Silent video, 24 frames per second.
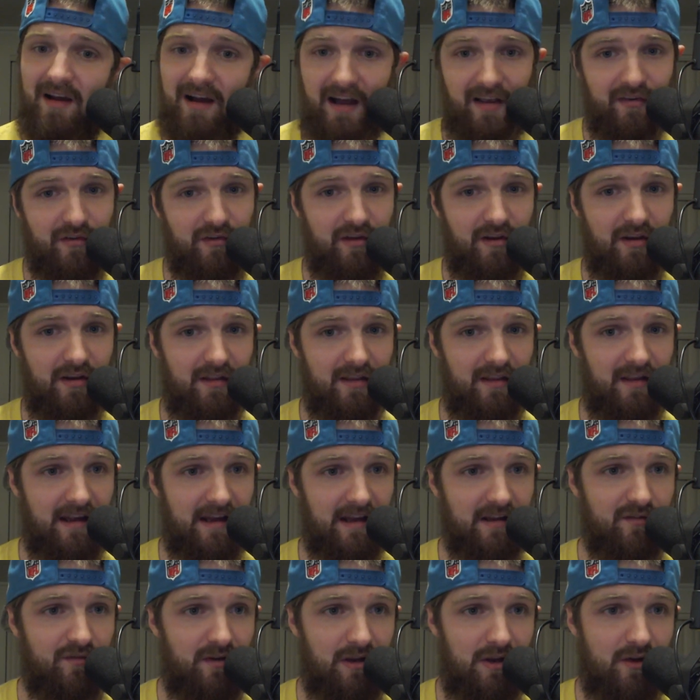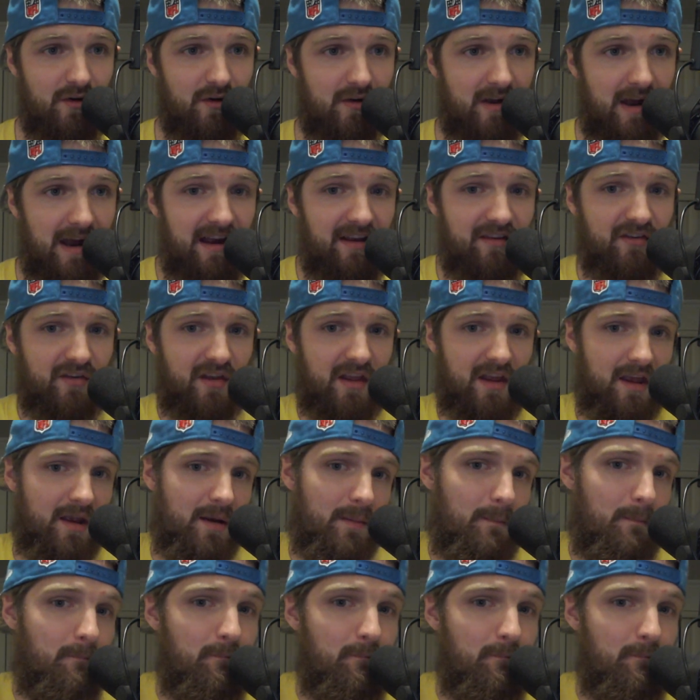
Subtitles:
I'll see you in the next video, guys, and